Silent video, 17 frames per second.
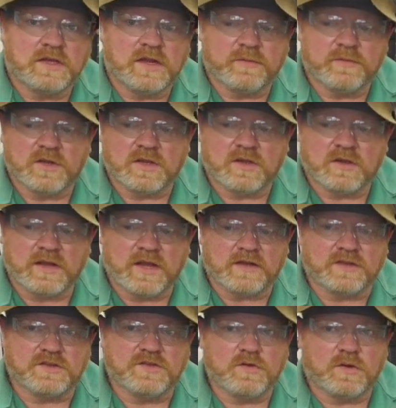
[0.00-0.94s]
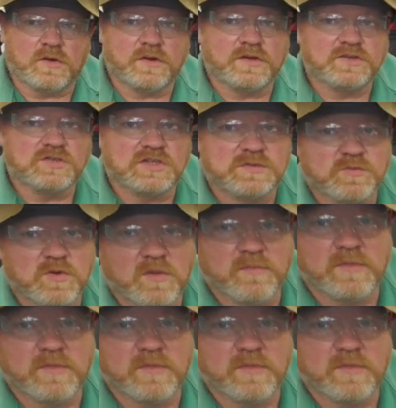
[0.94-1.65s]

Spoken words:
and I'm going to go down to 200 inches per